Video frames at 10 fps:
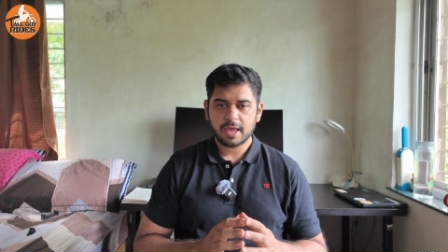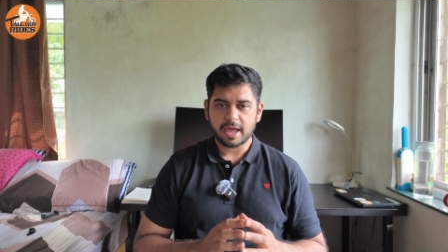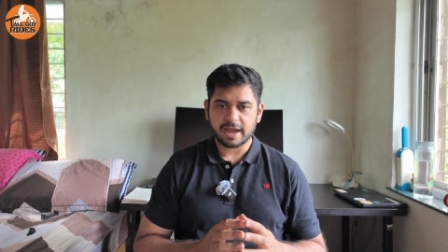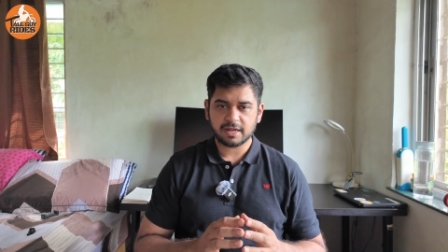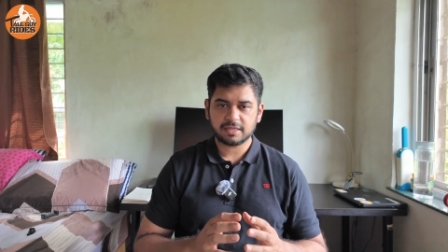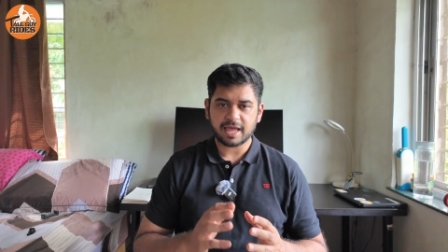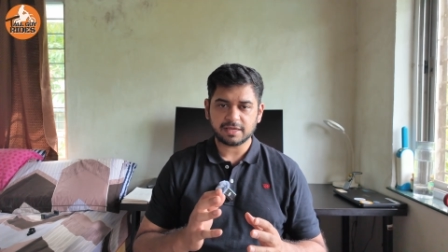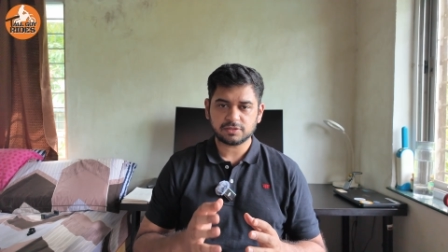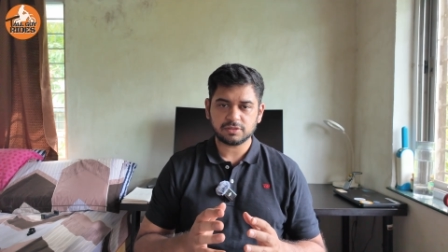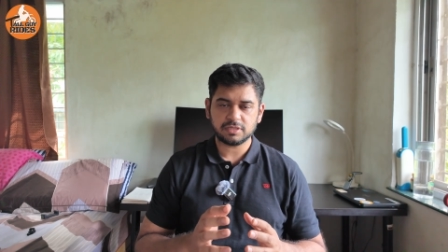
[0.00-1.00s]
and
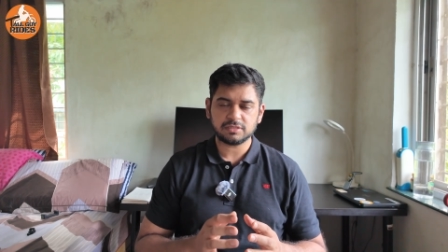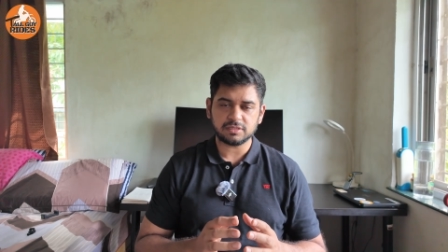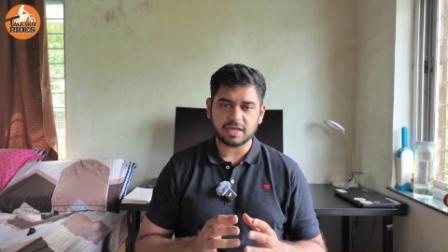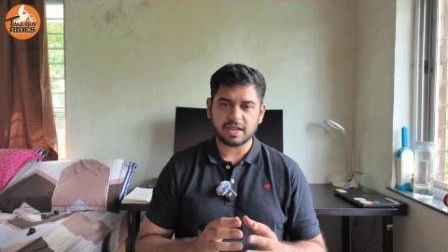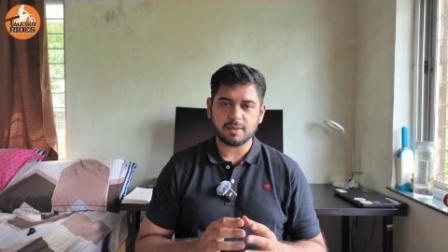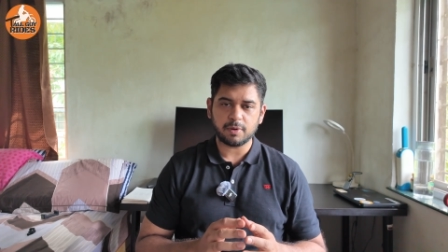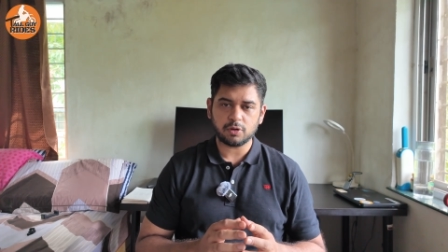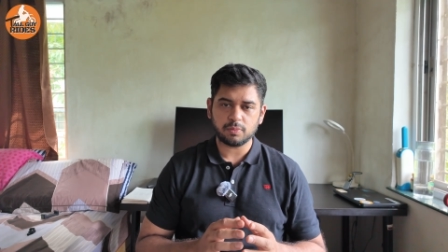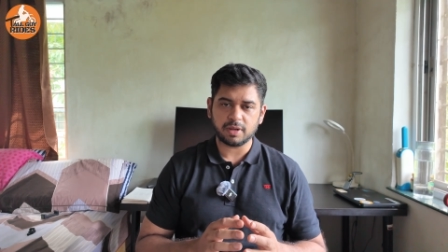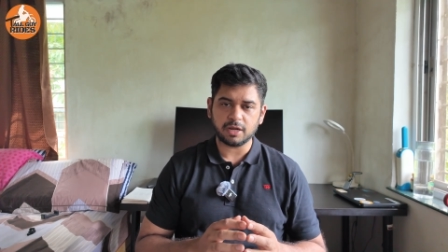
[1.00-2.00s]
thanks to this they are able
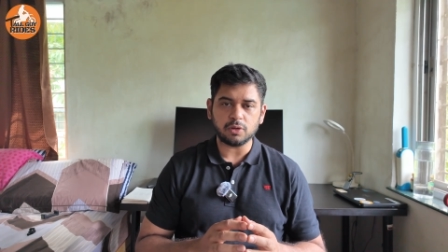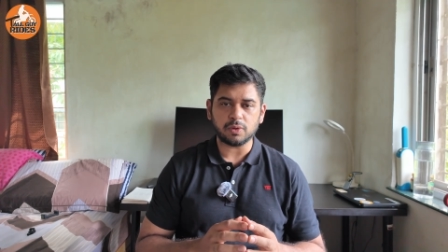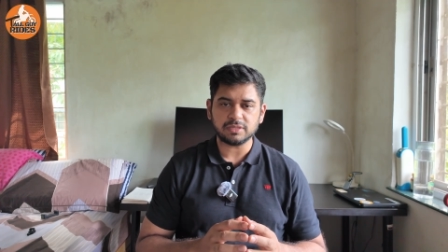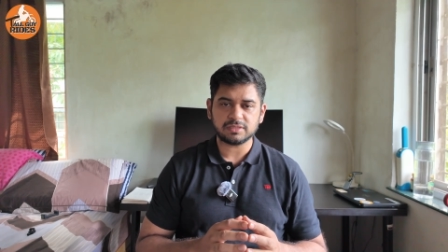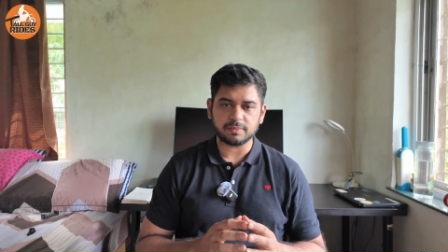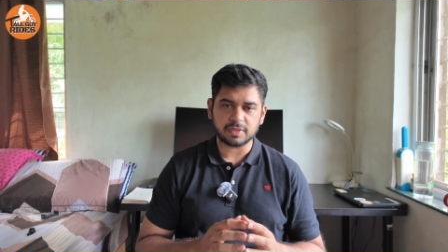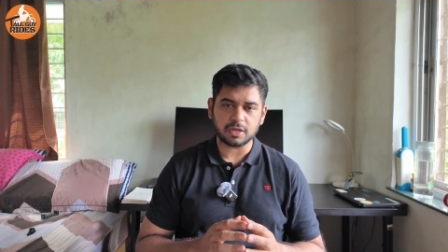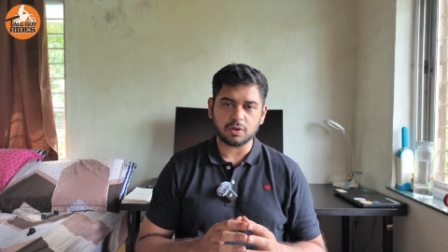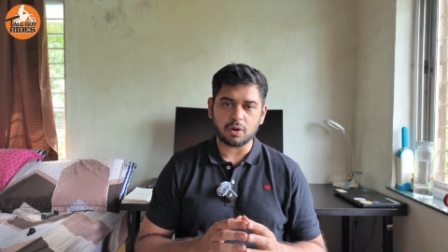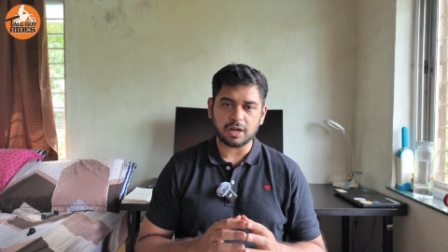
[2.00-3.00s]
to bring to us
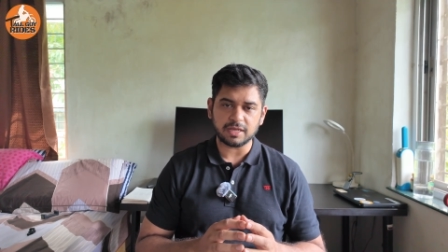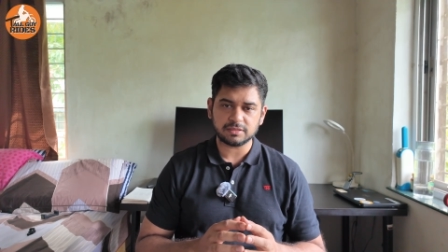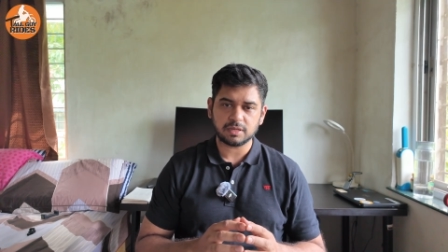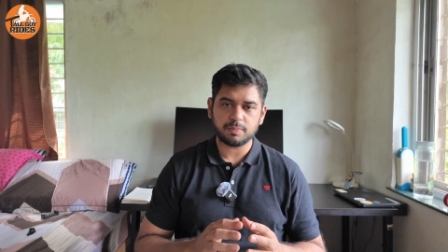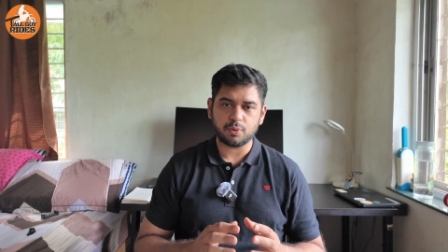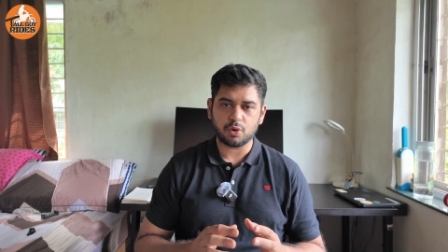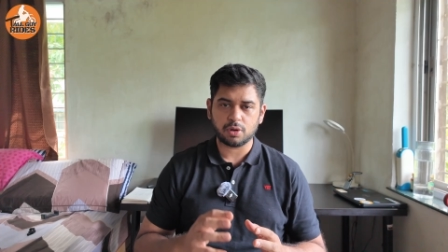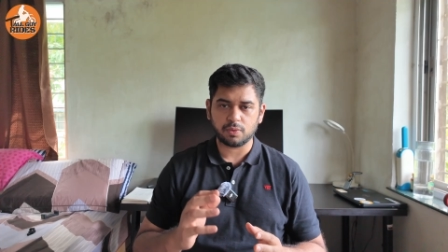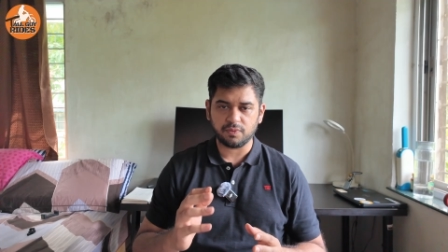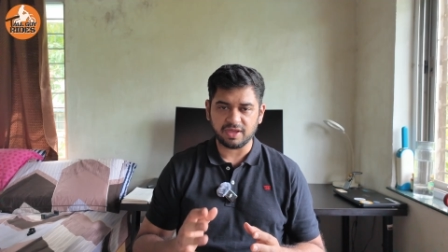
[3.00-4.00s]
something called as the
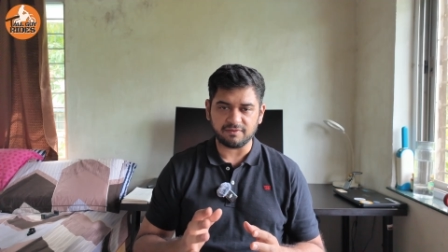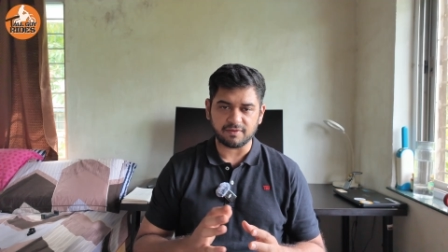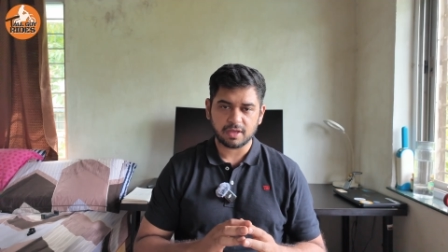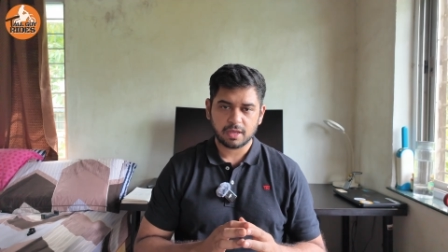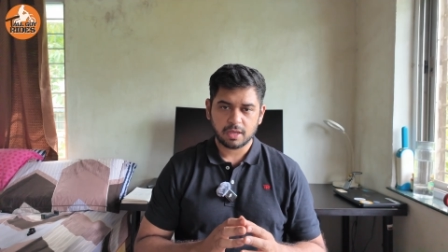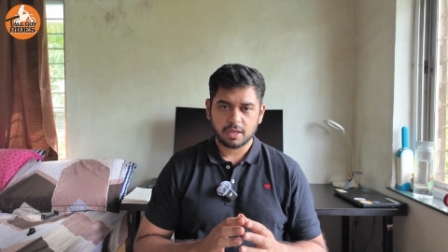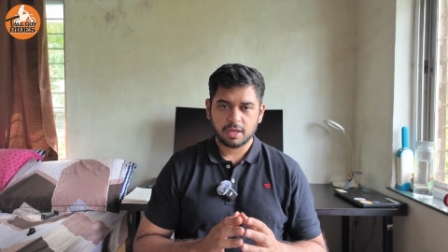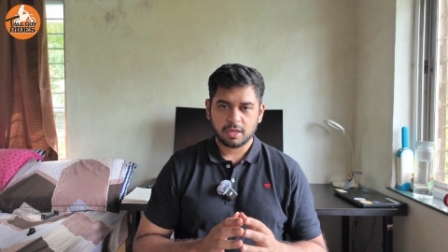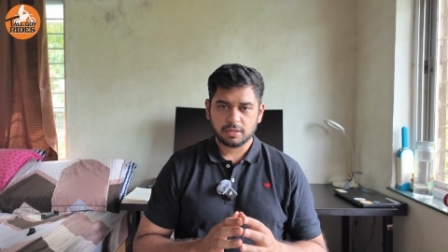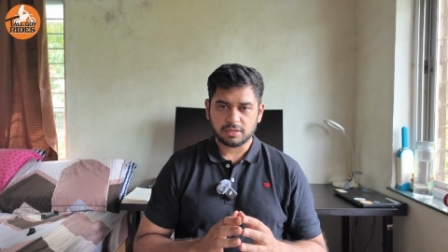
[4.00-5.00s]
Portweave.
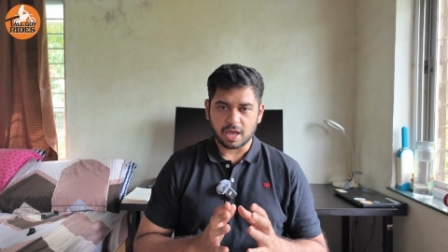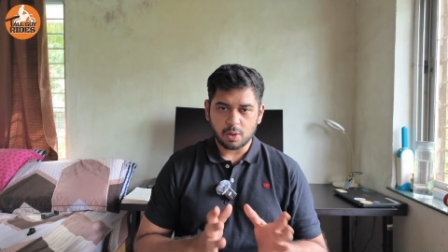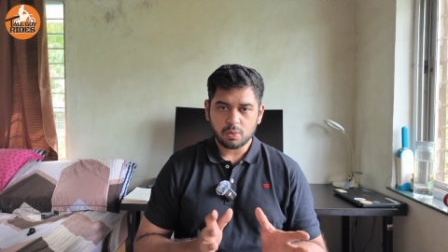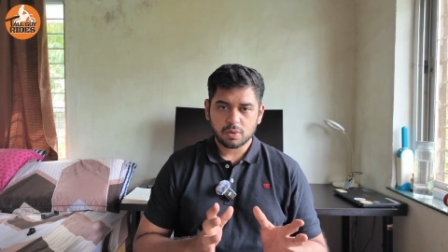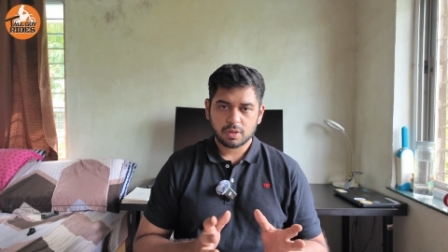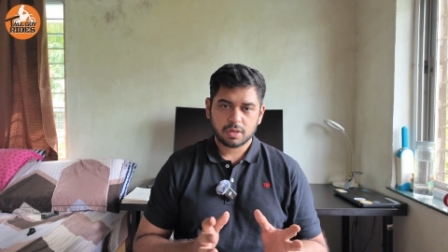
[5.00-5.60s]
Now